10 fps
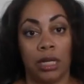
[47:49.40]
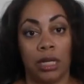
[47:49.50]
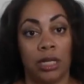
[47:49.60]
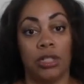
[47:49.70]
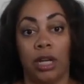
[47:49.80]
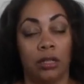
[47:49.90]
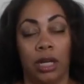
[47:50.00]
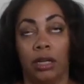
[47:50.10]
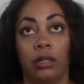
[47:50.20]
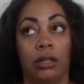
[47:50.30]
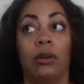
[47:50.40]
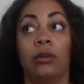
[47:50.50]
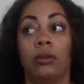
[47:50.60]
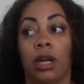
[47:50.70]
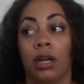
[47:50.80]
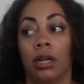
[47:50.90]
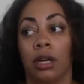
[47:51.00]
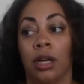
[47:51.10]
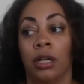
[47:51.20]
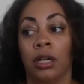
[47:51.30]
it. I could no
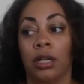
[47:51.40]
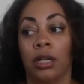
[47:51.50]
longer,